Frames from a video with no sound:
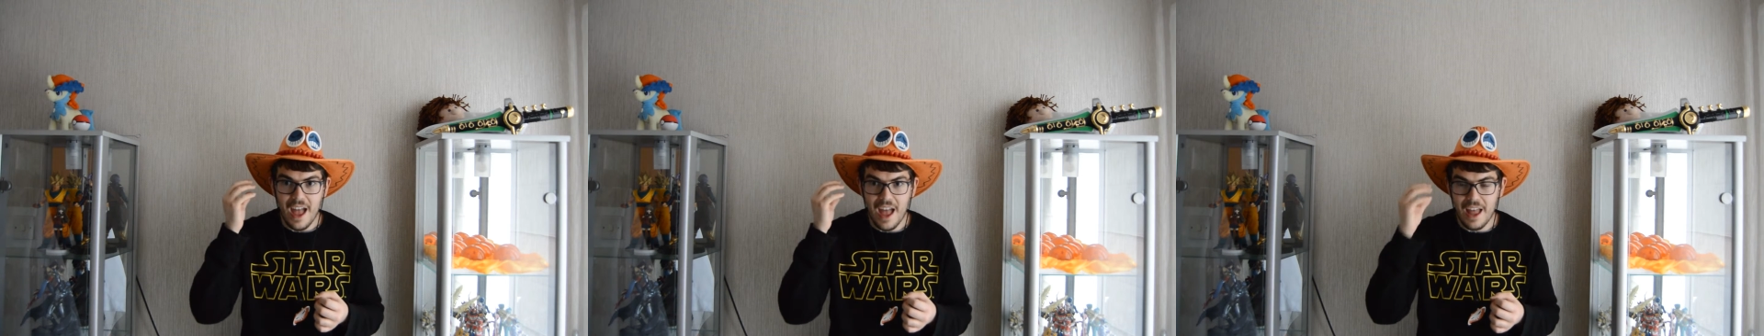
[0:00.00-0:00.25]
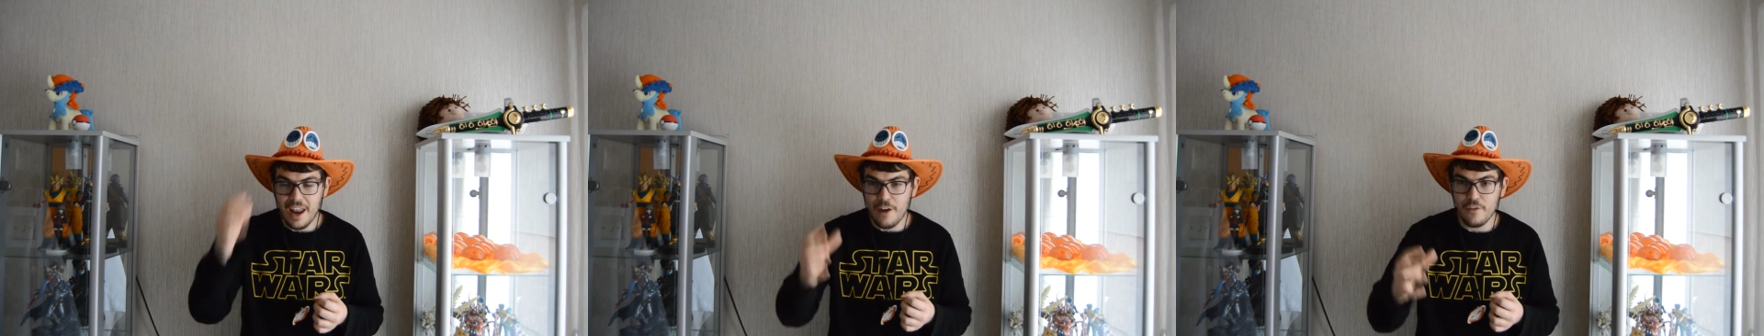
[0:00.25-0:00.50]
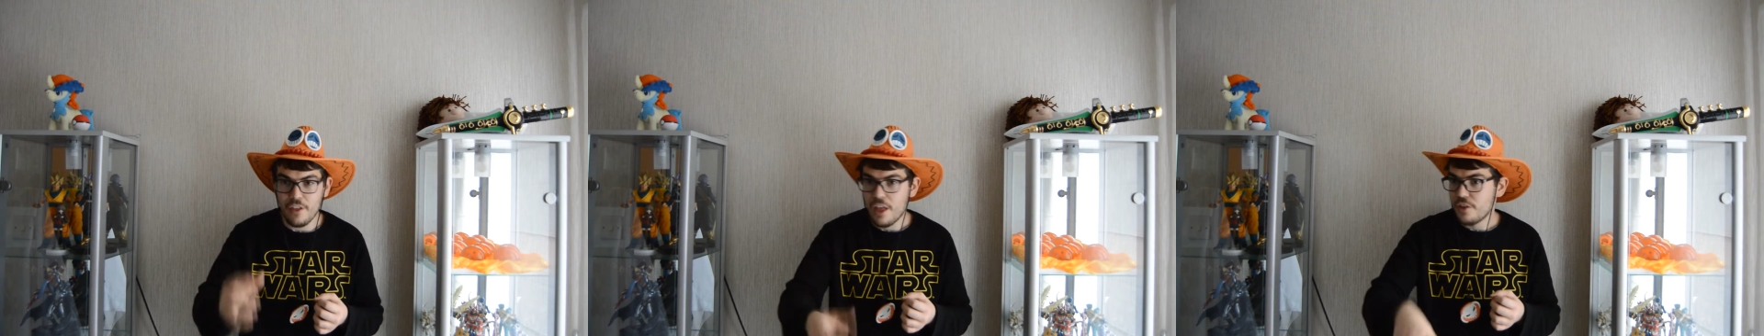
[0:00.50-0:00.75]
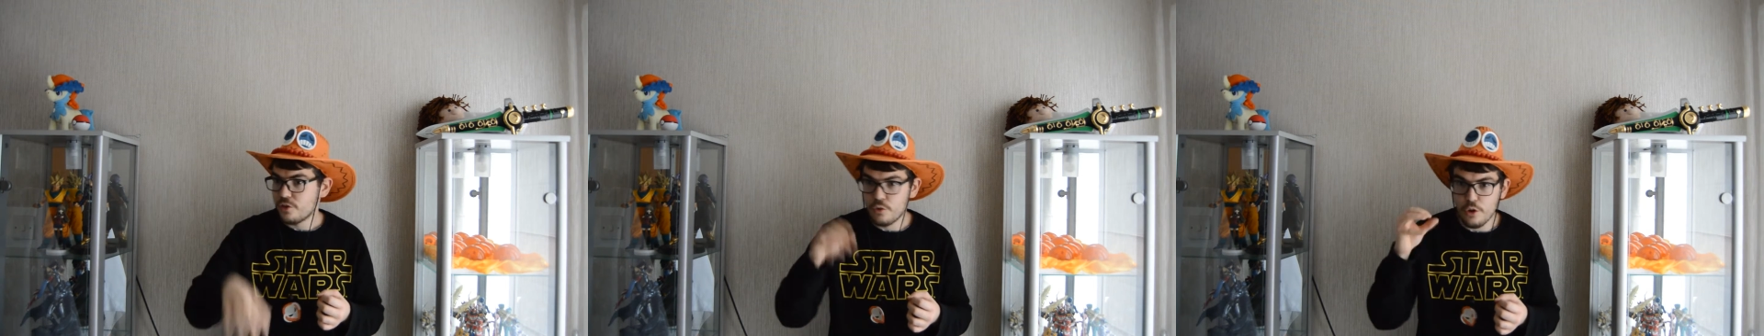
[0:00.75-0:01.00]

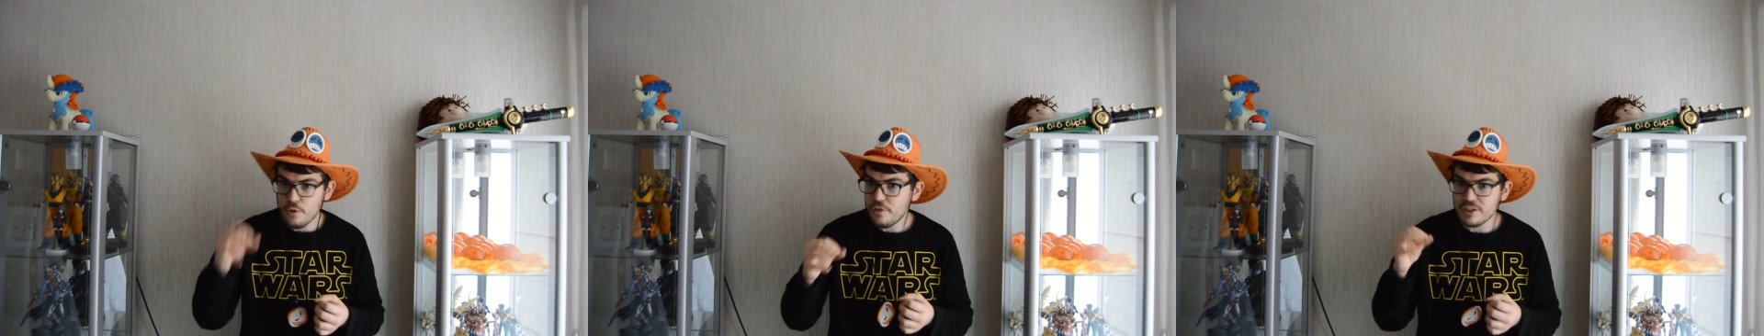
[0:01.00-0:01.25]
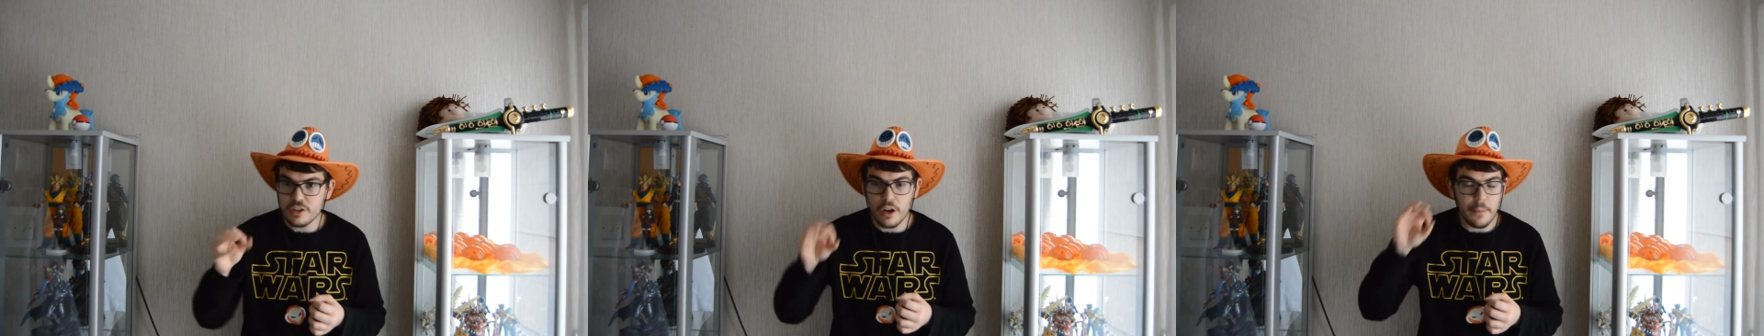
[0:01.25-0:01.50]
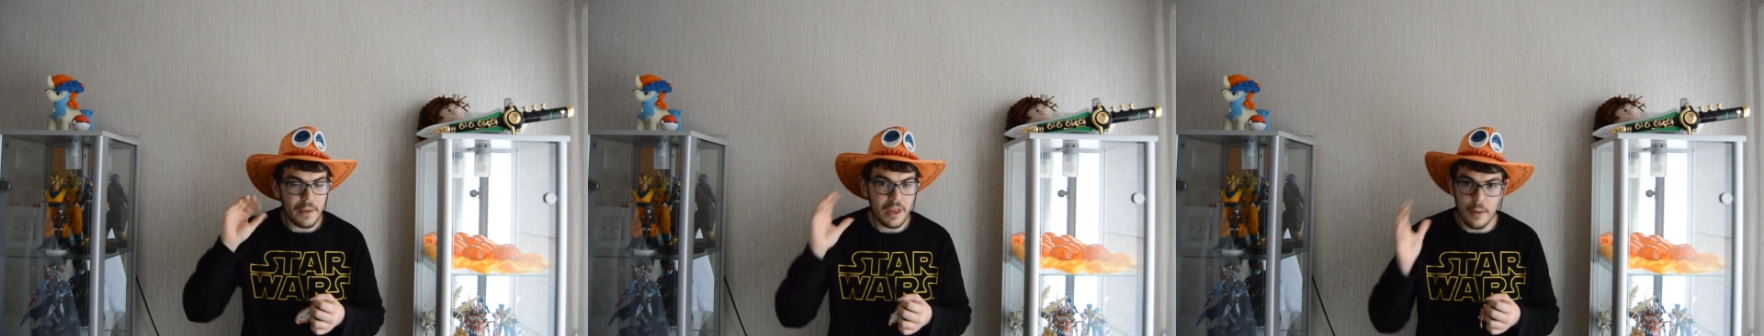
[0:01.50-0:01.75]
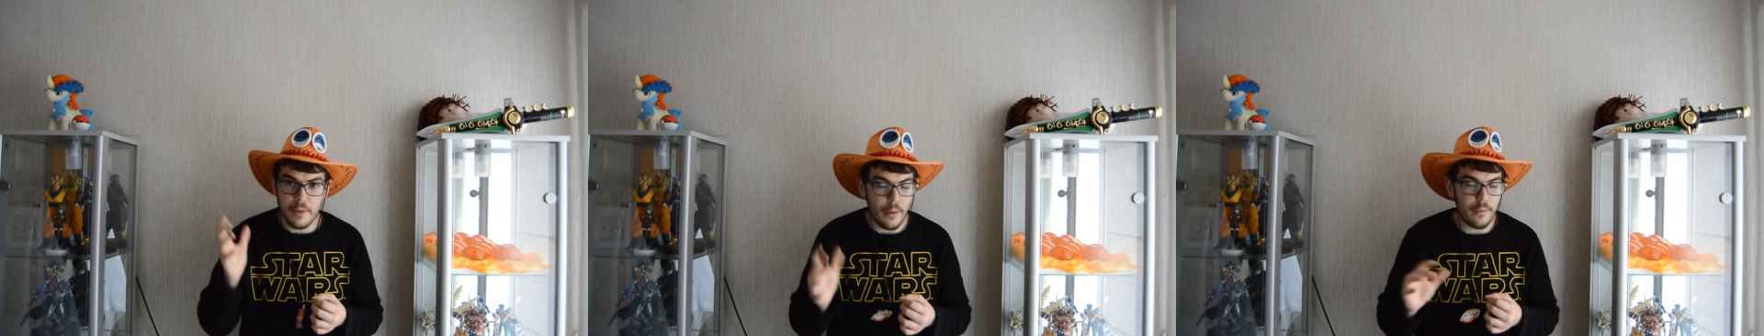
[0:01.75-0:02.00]
Luffy's going to be
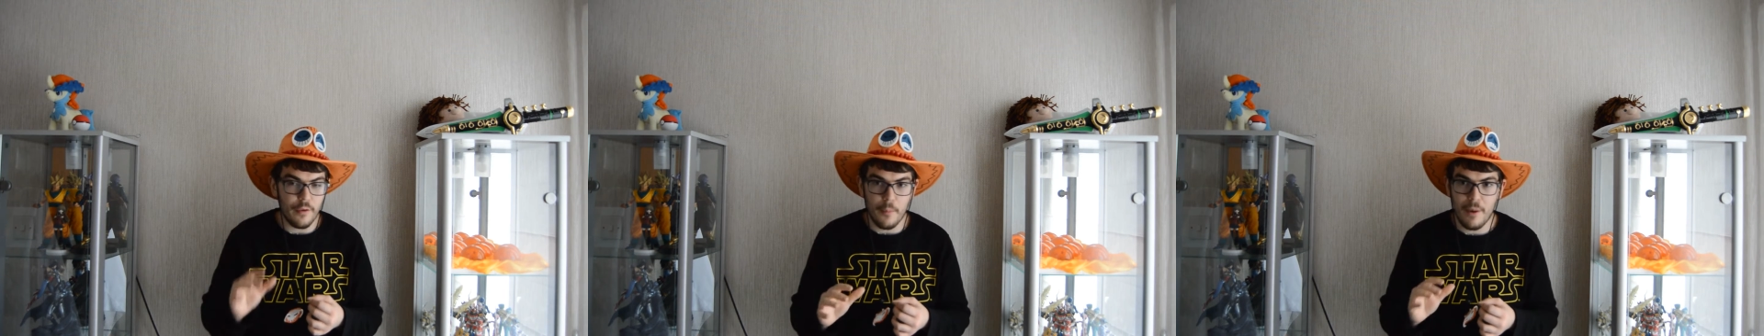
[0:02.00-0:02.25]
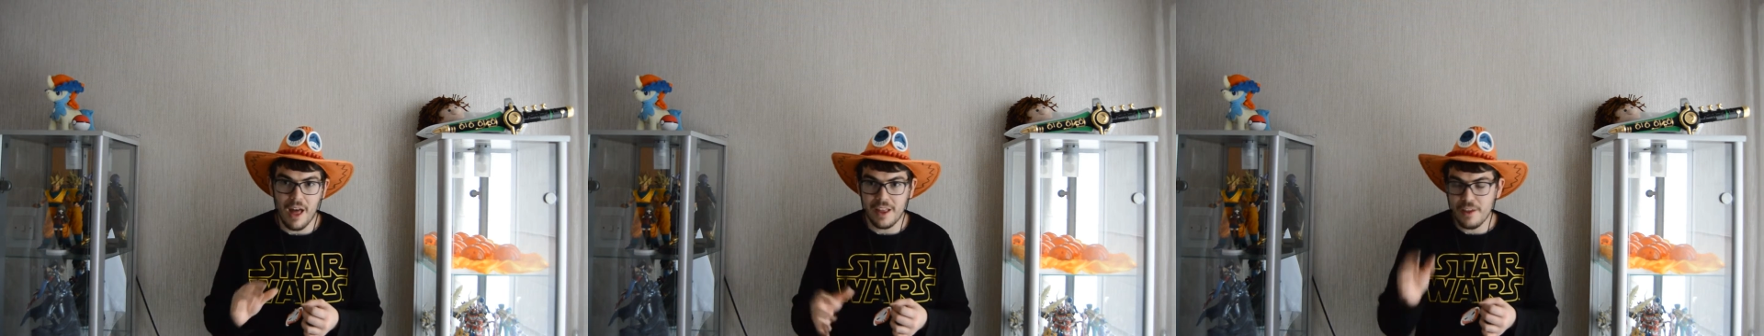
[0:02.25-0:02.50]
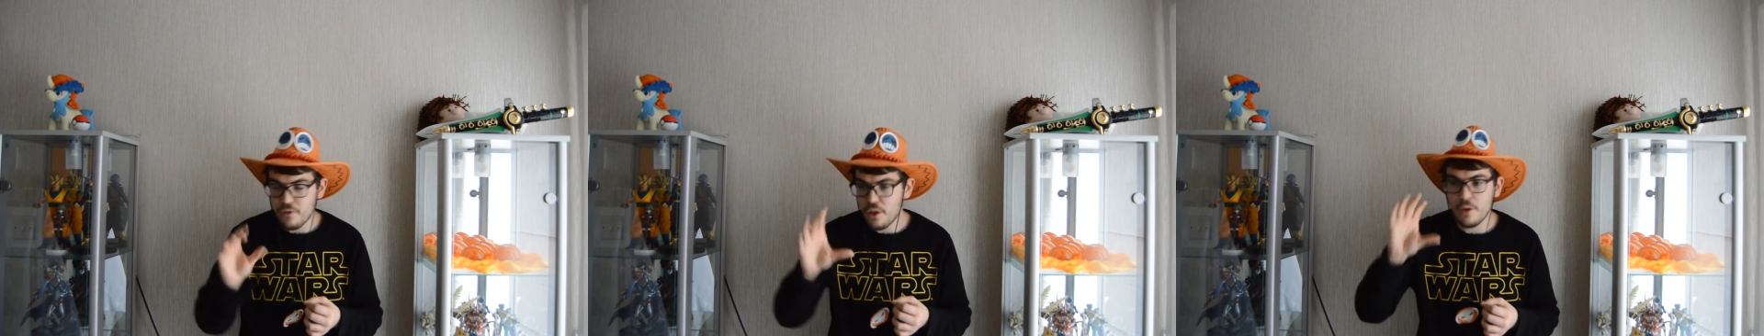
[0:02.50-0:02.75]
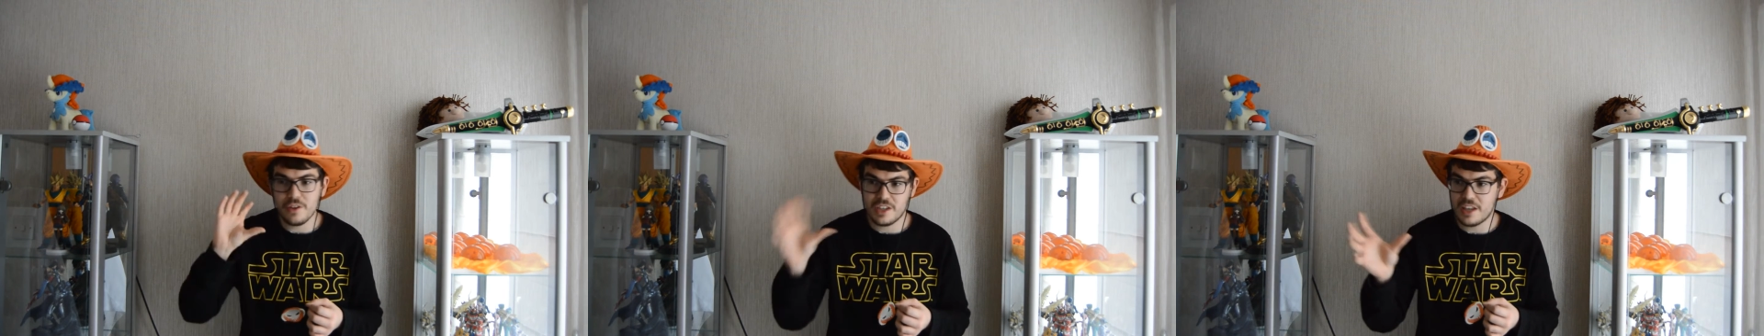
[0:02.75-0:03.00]
coming up with a plan. Even
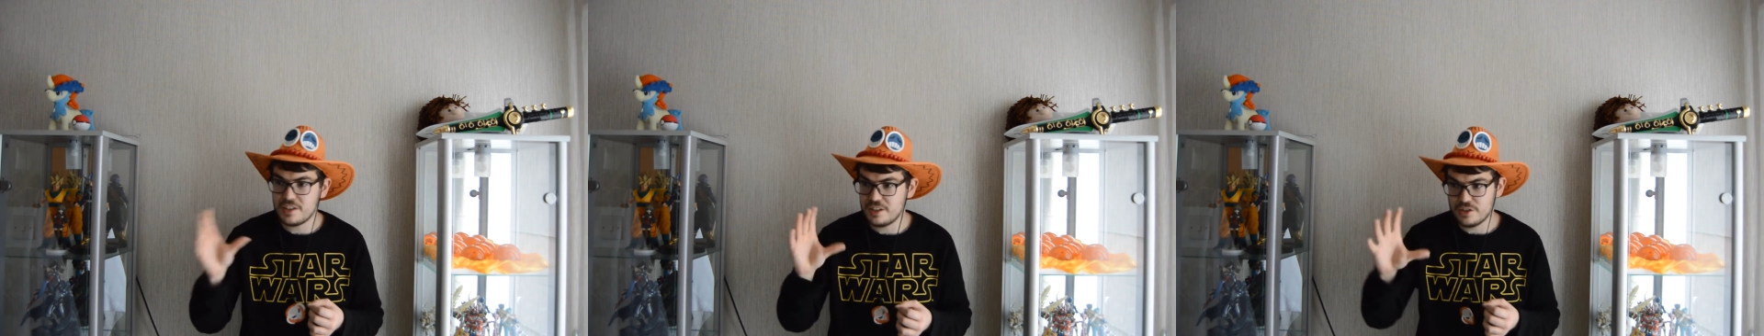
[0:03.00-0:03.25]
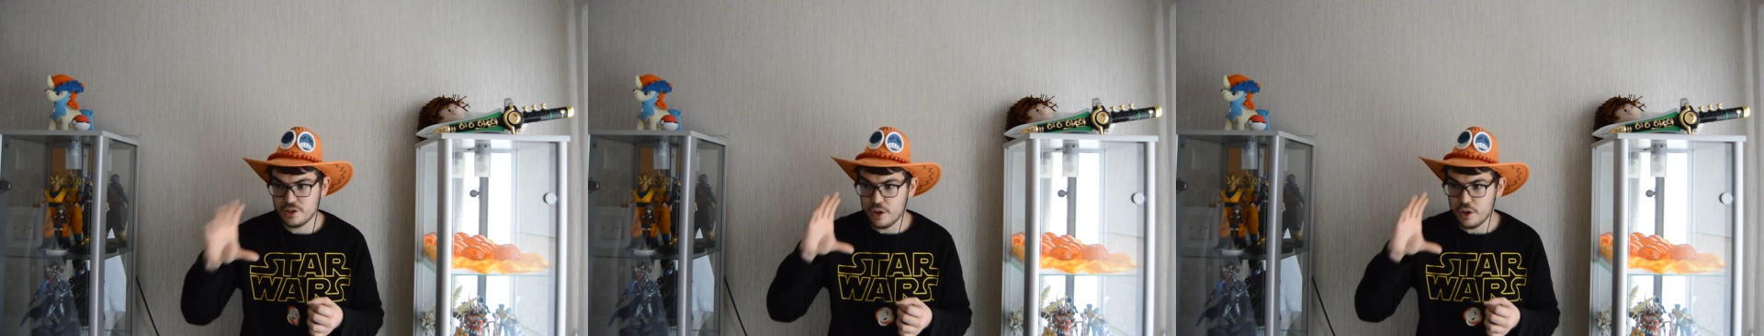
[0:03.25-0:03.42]
though he says he's